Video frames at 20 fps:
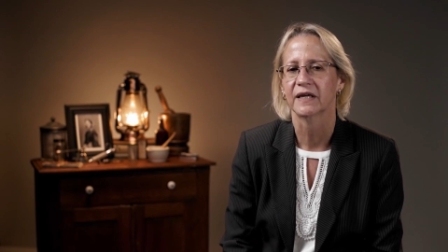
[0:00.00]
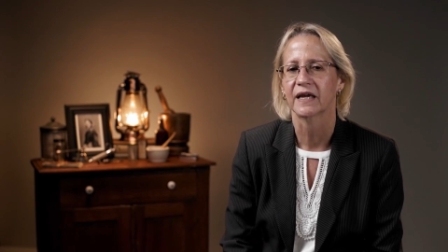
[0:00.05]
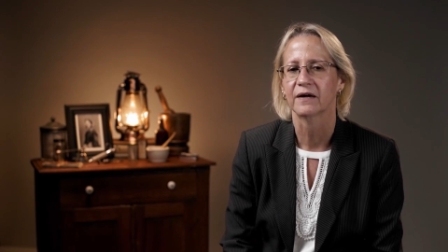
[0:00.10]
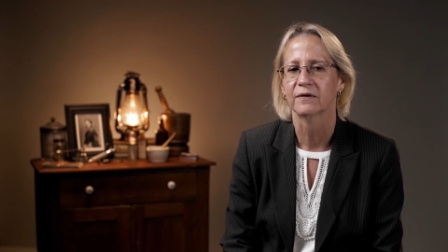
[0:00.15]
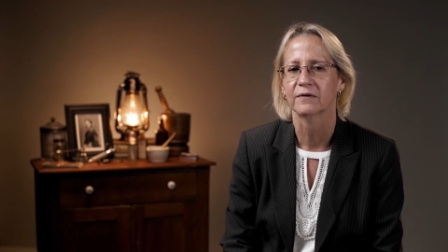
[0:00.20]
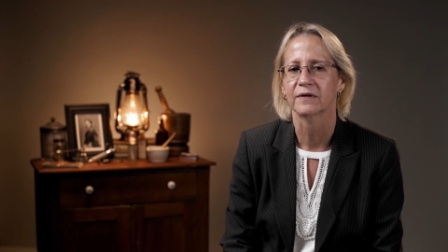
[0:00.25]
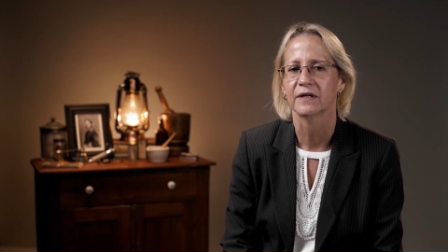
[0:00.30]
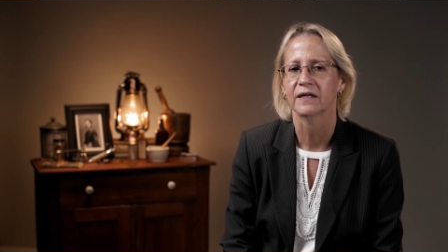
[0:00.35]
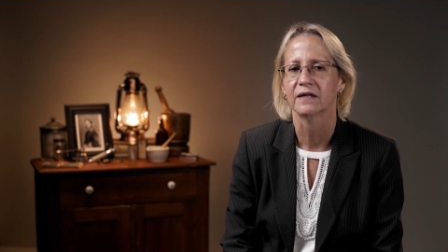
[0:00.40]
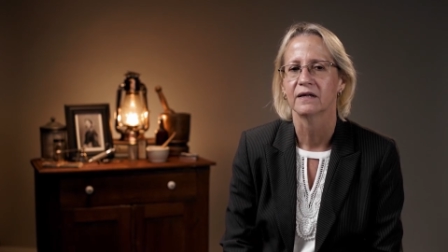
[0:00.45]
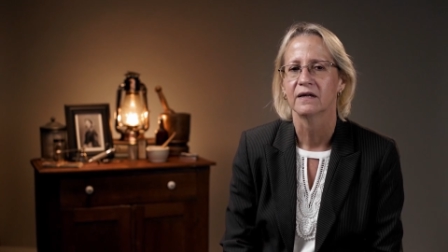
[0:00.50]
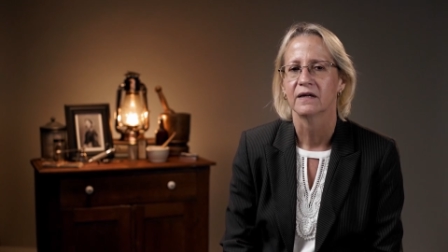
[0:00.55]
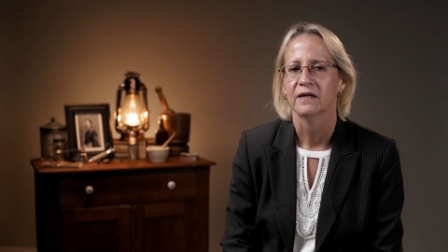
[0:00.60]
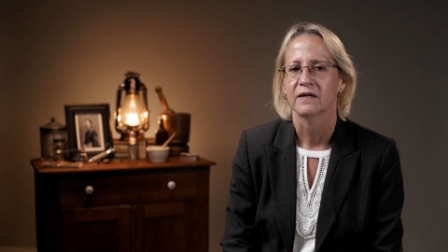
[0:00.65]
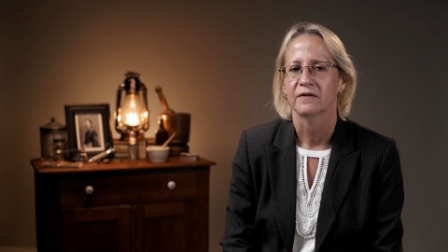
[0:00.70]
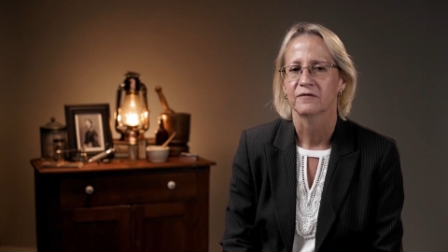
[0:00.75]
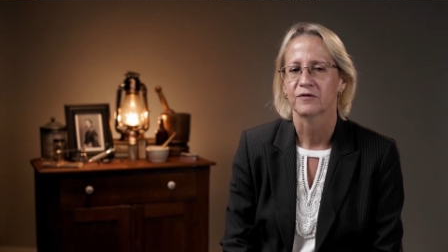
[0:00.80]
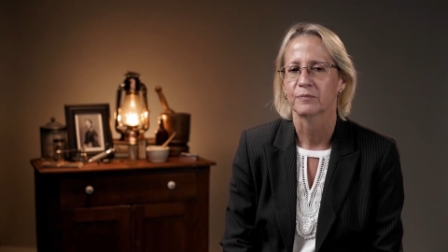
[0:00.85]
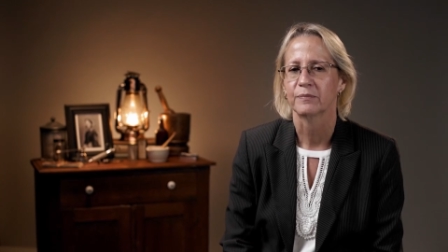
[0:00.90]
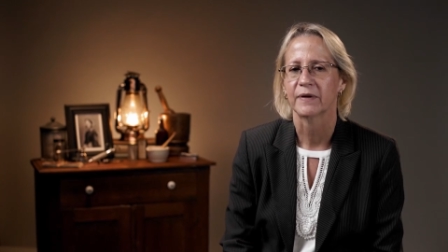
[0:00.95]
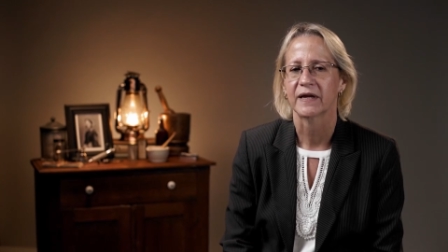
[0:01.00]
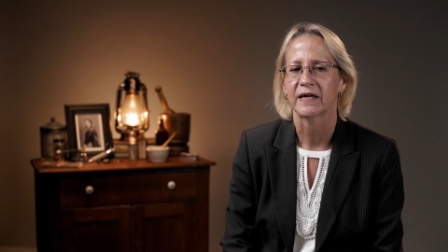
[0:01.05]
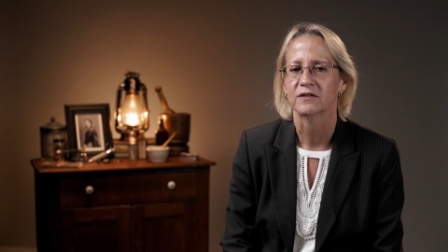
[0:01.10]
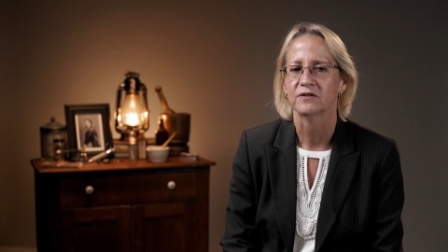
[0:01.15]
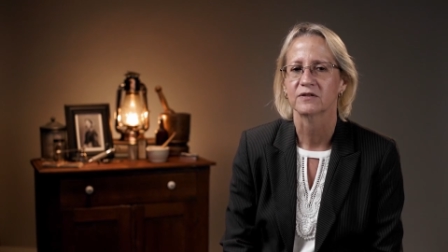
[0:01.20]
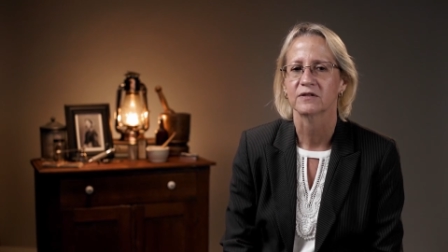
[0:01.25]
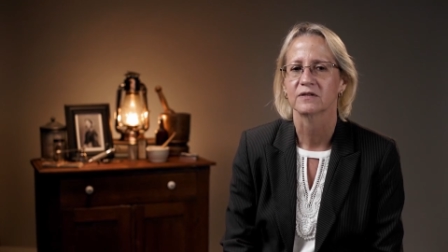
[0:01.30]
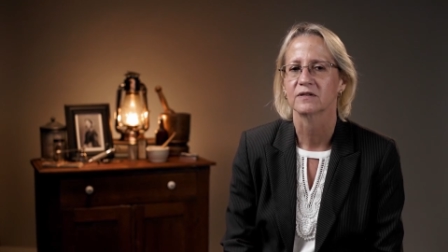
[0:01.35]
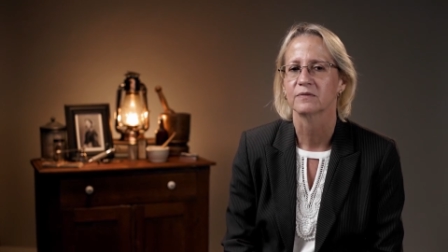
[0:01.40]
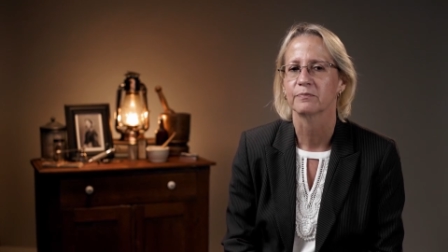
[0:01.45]
caring for
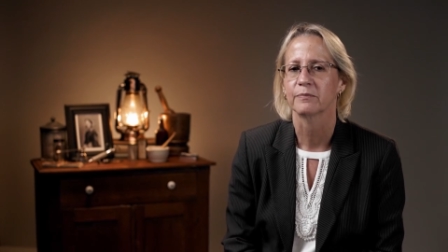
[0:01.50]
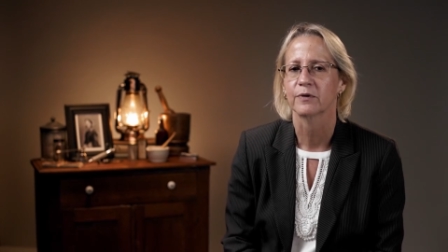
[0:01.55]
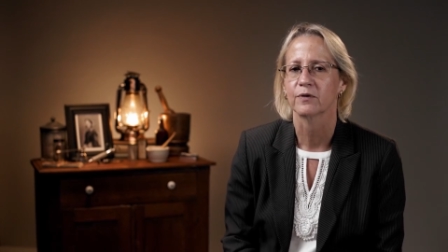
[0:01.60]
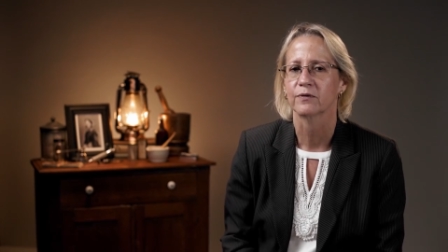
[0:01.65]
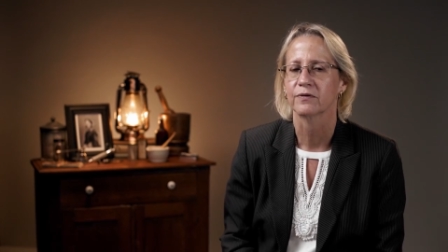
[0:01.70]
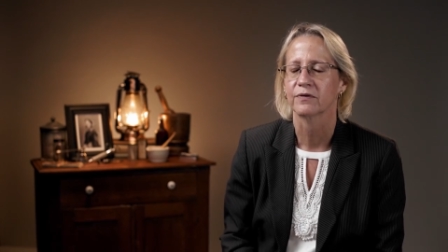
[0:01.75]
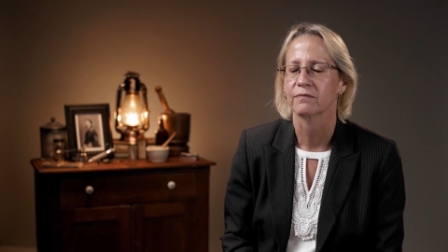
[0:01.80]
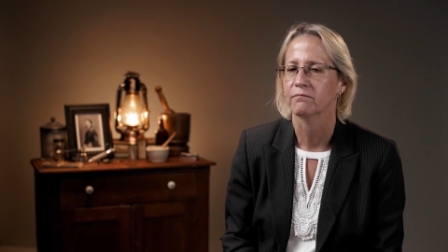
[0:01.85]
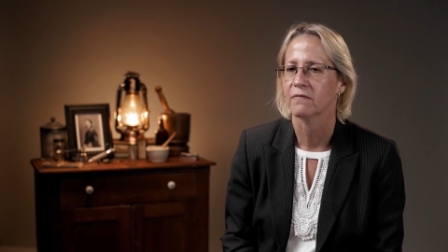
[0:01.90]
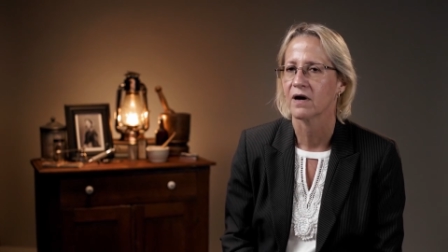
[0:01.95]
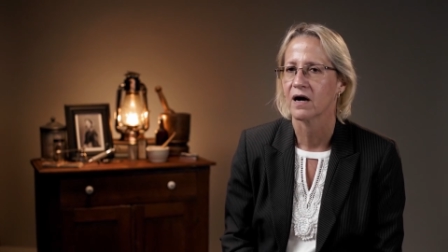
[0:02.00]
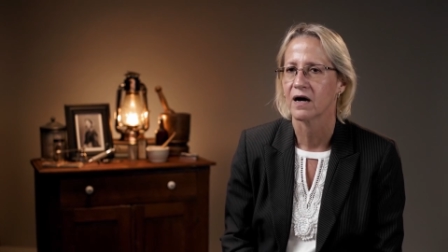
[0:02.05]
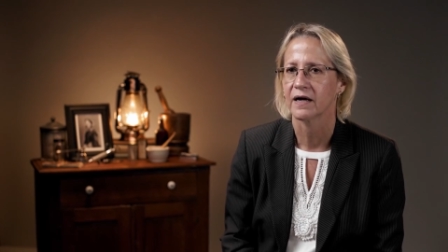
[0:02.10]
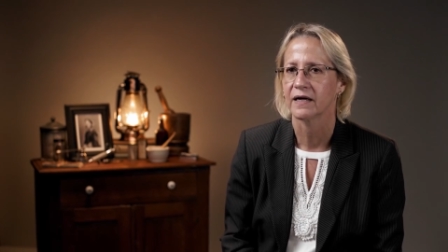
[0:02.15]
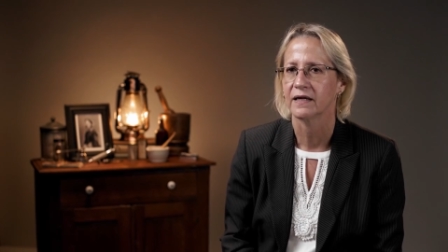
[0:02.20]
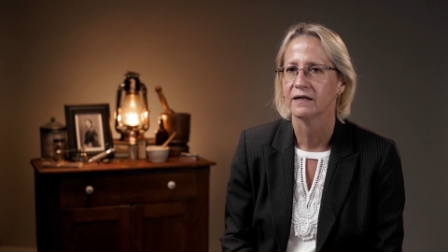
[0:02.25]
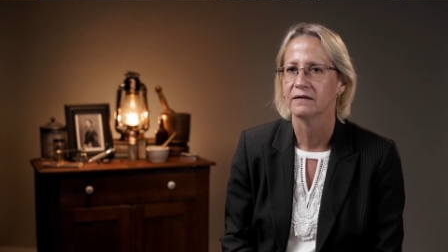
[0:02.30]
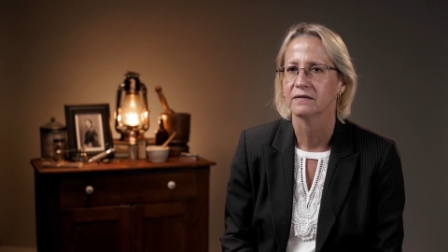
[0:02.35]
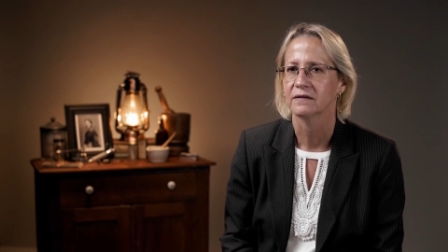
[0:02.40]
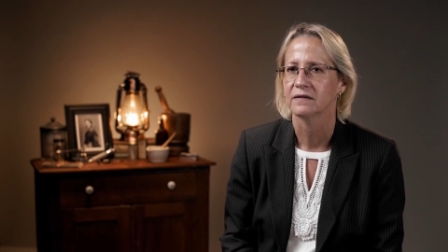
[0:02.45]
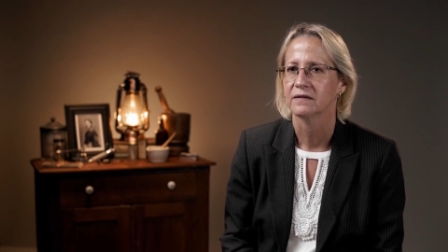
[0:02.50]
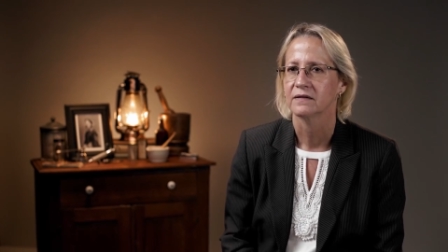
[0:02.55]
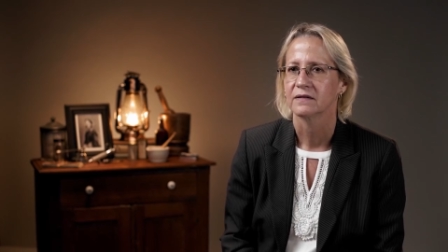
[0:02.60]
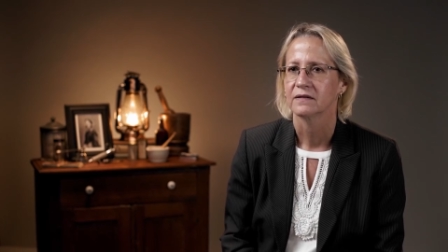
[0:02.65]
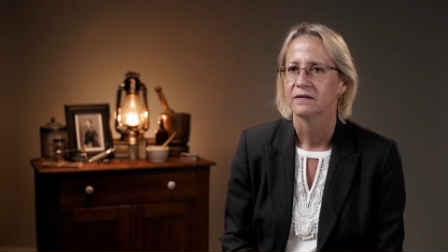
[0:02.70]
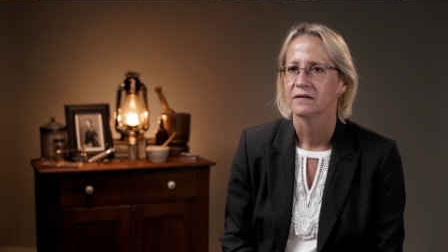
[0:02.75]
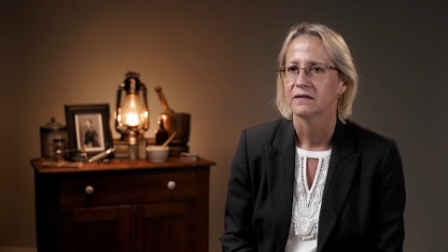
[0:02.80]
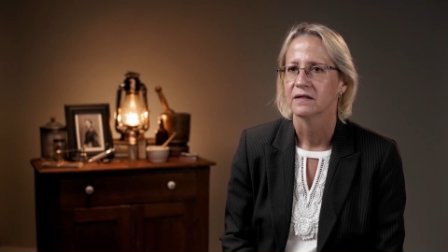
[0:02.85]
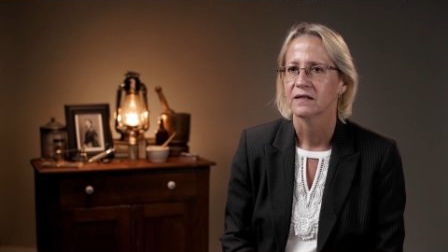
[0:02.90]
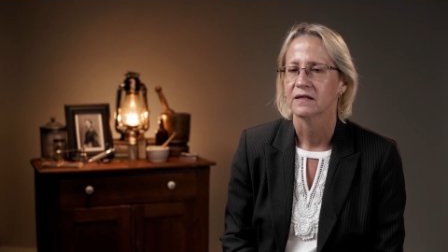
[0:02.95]
patients, both mind,
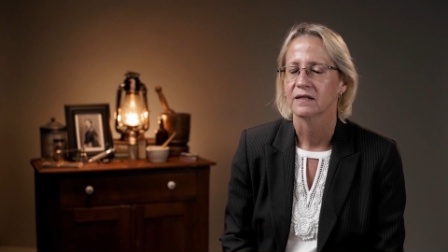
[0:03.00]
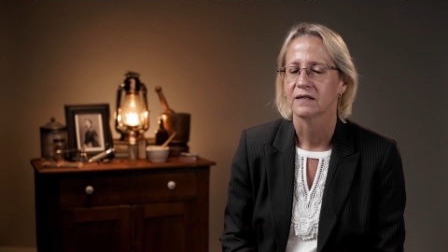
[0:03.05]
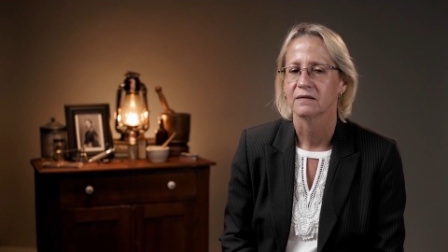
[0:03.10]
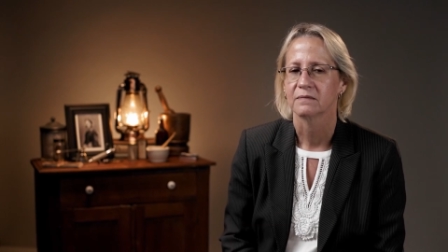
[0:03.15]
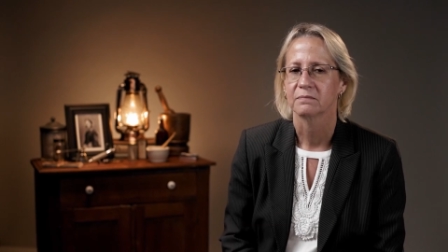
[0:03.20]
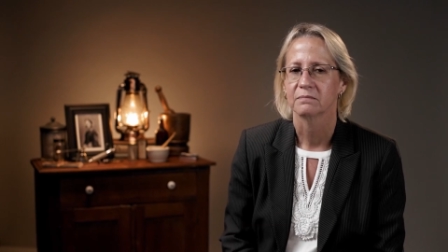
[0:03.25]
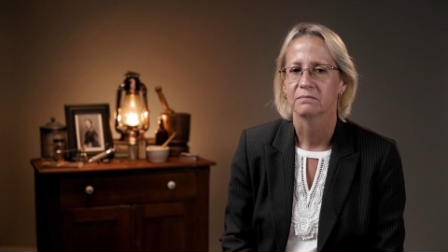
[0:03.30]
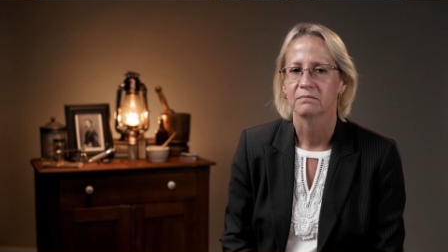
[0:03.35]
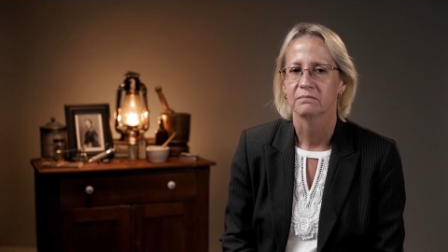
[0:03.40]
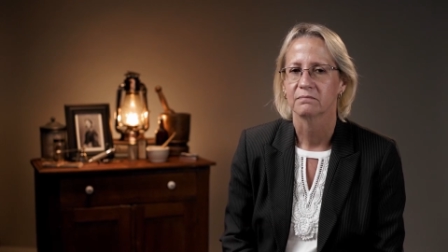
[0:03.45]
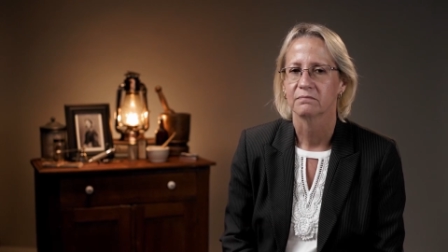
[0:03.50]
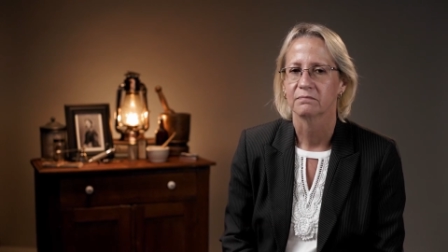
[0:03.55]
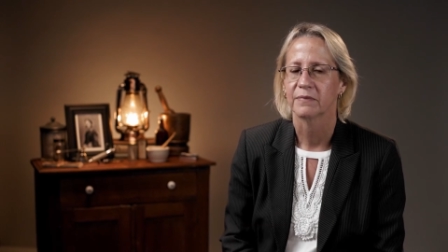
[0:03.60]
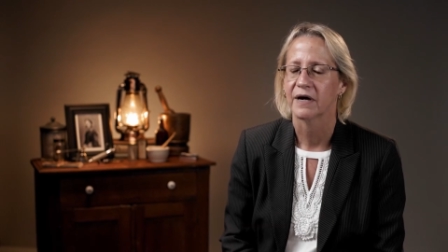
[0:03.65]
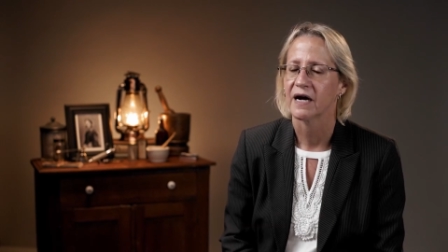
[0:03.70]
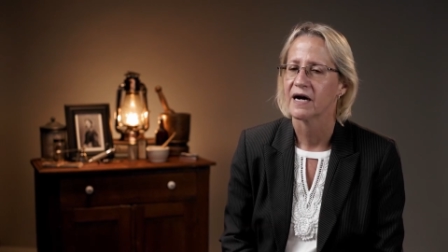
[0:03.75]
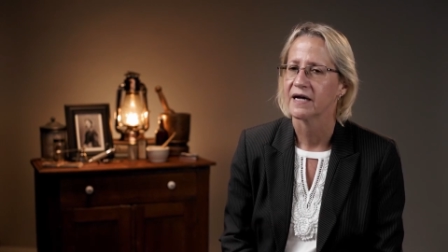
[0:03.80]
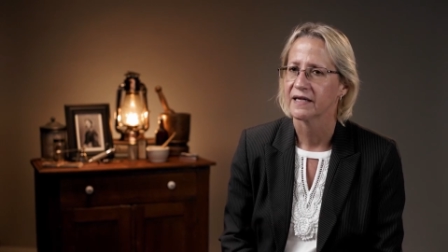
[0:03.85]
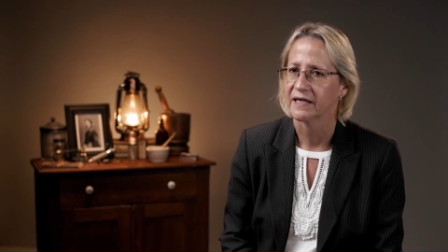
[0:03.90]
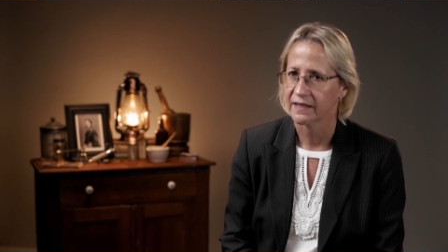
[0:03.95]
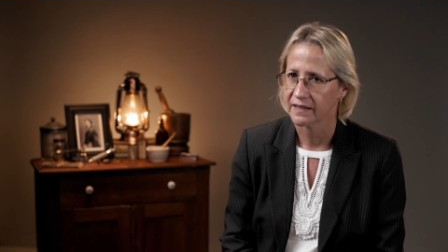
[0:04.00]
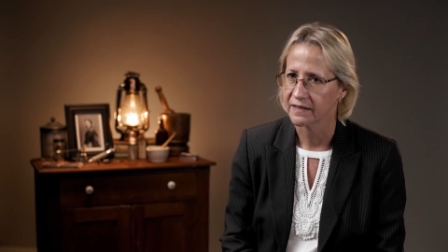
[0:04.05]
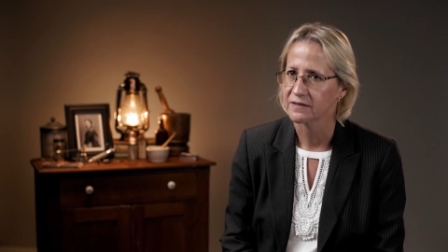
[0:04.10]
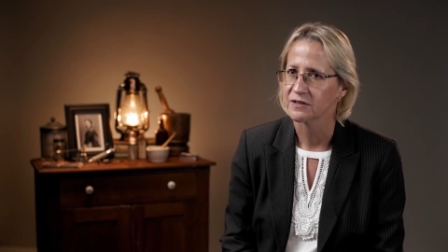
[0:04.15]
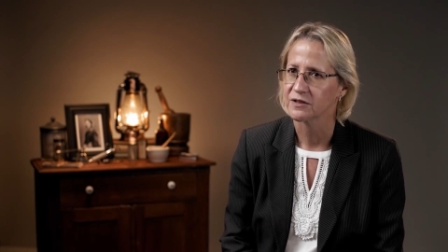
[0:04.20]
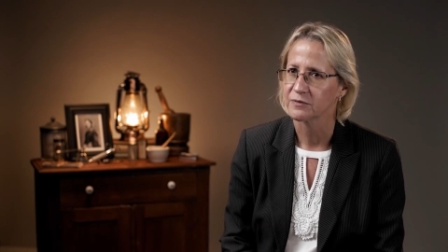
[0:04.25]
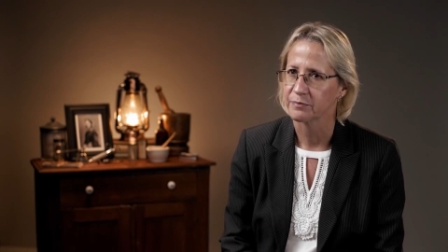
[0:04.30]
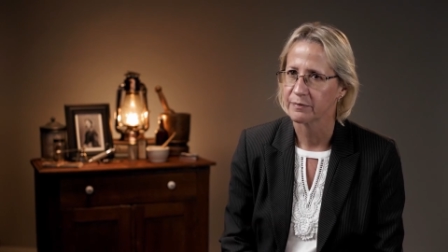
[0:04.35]
um, body, and